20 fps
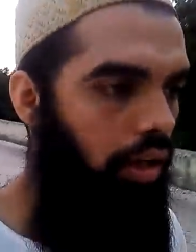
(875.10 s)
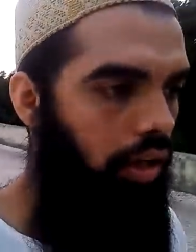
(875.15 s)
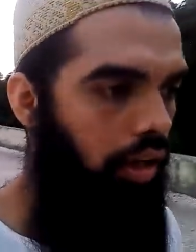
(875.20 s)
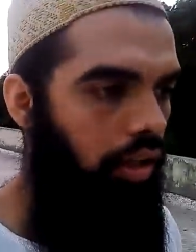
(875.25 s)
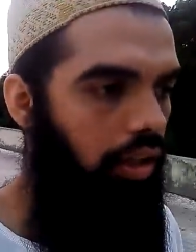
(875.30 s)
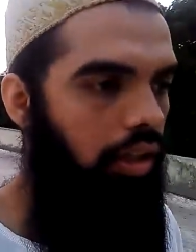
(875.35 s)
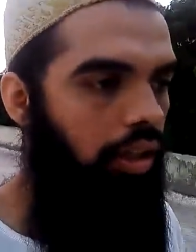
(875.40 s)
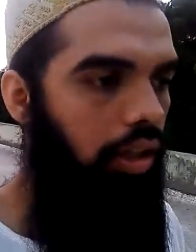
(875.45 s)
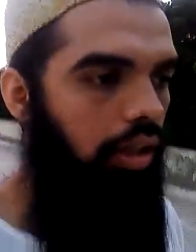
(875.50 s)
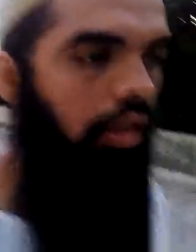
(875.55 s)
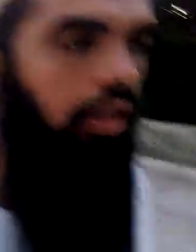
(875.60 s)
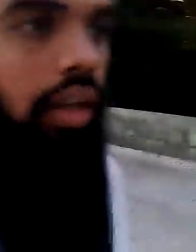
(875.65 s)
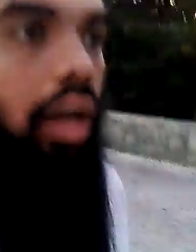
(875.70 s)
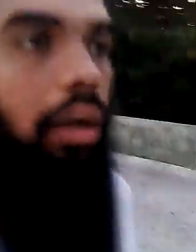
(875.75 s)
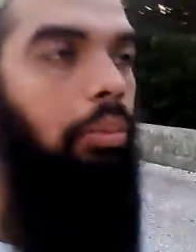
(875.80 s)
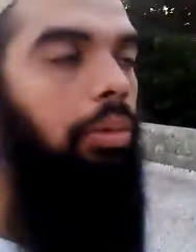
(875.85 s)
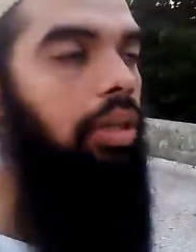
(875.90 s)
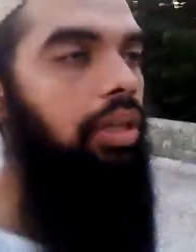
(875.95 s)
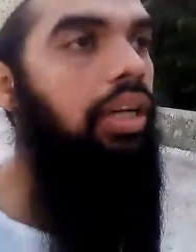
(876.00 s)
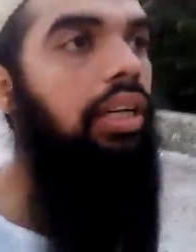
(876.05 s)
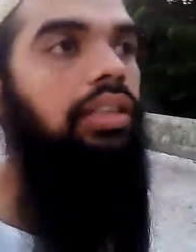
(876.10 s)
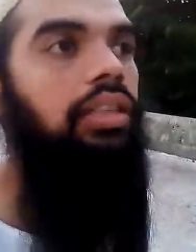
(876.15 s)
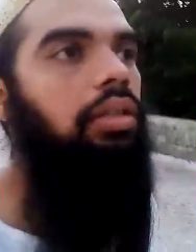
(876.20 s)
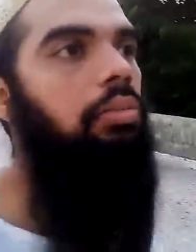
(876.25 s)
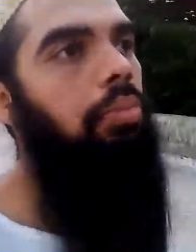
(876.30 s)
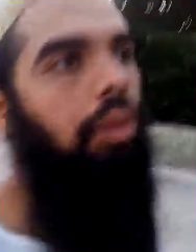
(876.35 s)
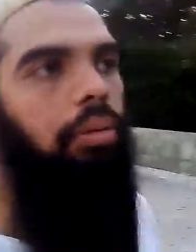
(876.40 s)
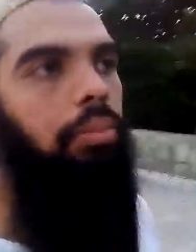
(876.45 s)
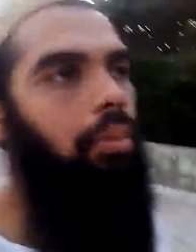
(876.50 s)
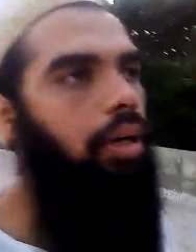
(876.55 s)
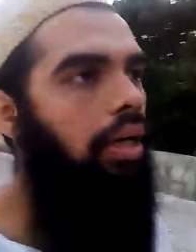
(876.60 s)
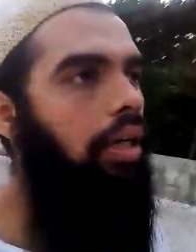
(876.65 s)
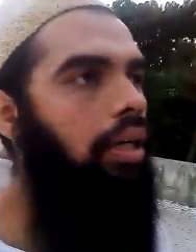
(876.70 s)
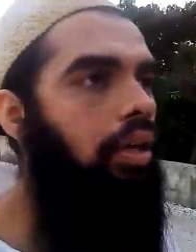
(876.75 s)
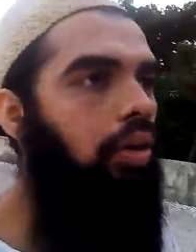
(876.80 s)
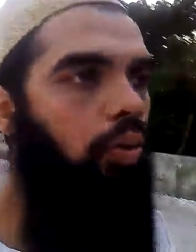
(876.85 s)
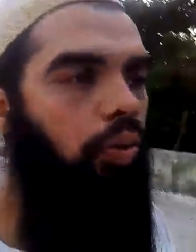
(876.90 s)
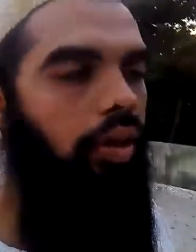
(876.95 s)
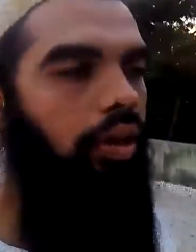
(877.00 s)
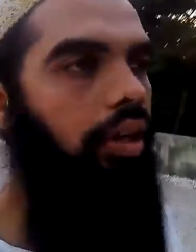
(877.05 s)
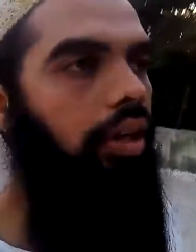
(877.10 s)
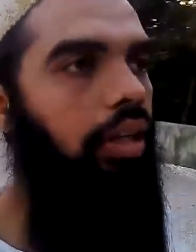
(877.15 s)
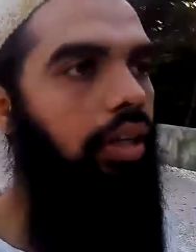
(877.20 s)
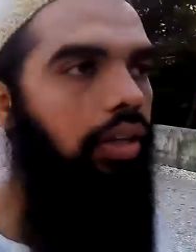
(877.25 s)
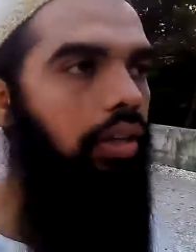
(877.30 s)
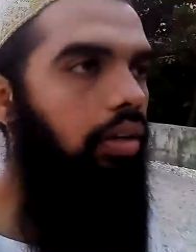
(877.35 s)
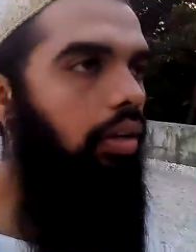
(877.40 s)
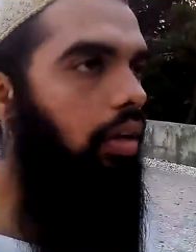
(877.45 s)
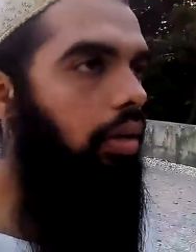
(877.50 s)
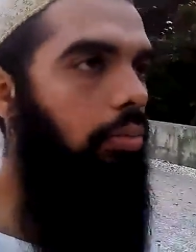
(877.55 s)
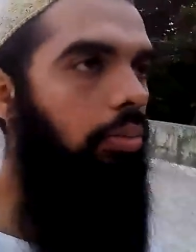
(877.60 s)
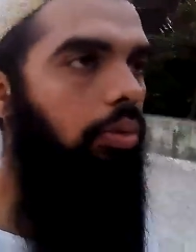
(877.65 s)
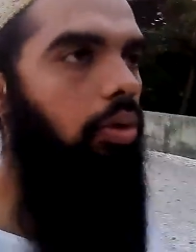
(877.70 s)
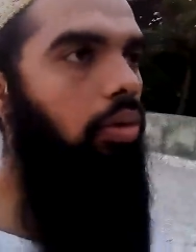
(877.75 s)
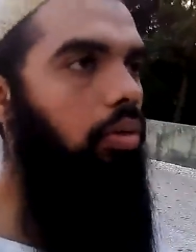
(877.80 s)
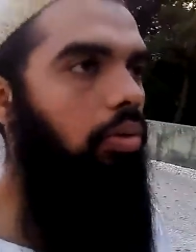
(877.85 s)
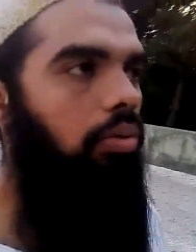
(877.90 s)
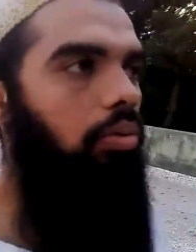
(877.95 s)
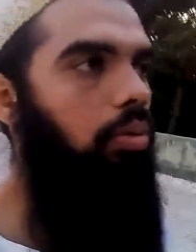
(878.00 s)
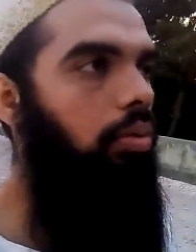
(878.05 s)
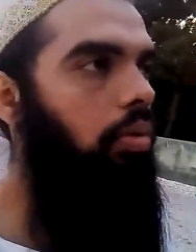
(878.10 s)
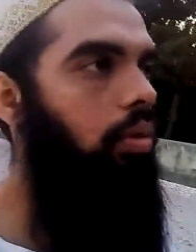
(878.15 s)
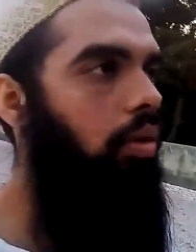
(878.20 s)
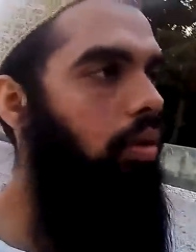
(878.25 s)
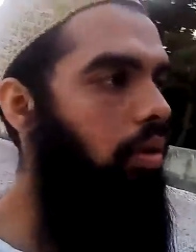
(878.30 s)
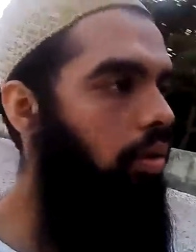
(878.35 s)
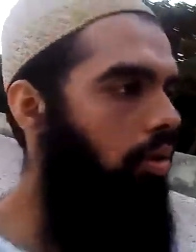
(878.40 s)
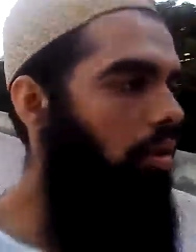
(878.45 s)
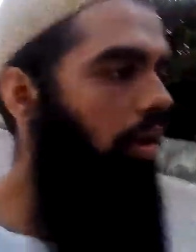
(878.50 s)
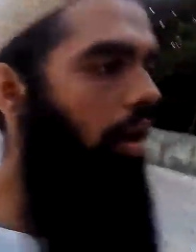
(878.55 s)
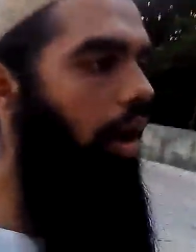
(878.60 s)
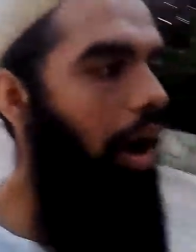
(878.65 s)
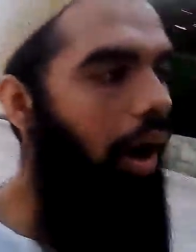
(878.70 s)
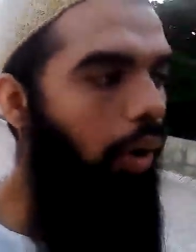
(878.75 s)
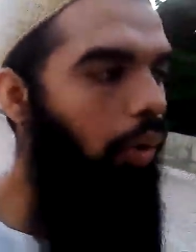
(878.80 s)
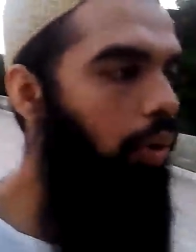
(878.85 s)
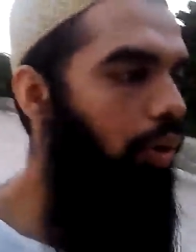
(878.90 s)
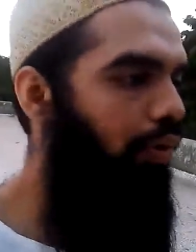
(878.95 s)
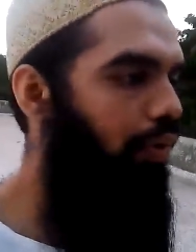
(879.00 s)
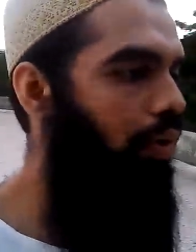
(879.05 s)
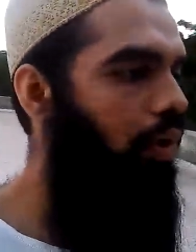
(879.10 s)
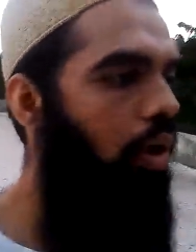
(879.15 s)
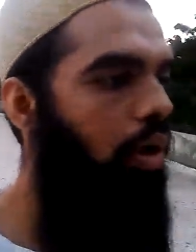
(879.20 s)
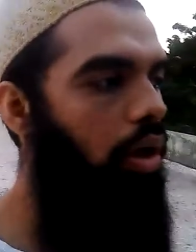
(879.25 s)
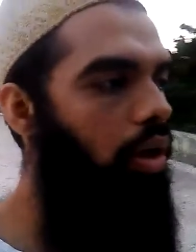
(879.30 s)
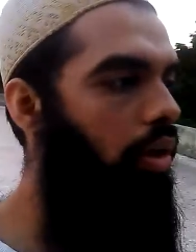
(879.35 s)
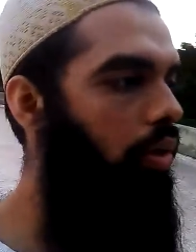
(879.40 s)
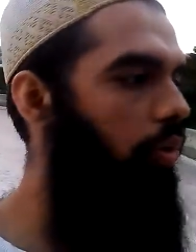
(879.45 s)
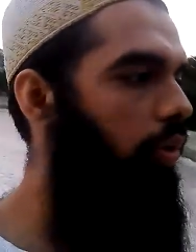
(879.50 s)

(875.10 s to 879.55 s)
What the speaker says: and then dramatize in my mind quickly about how if God